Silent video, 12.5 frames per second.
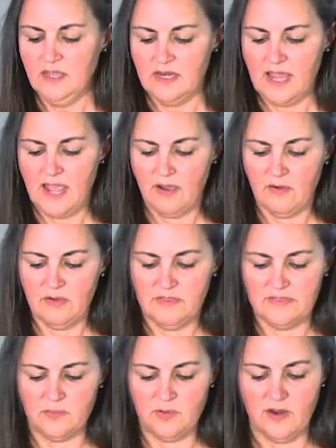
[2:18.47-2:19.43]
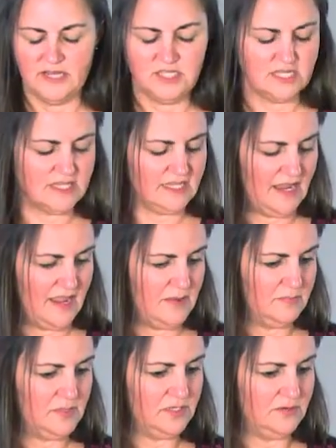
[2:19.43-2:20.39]
Now, the project that I
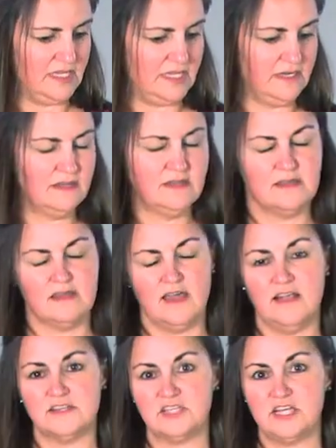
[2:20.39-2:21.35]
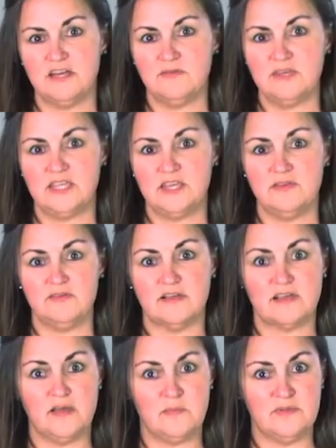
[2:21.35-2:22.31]
am doing, I'll share with you
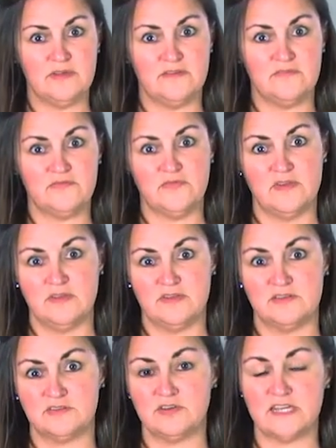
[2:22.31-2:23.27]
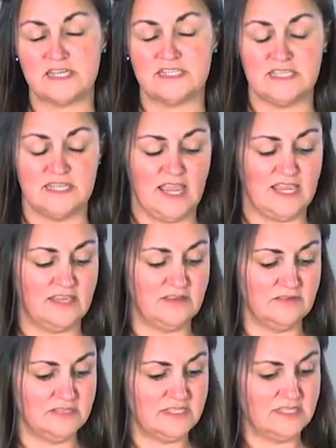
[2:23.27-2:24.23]
a couple of tricks that I
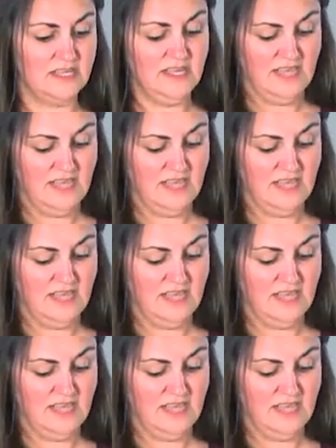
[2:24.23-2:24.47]
used.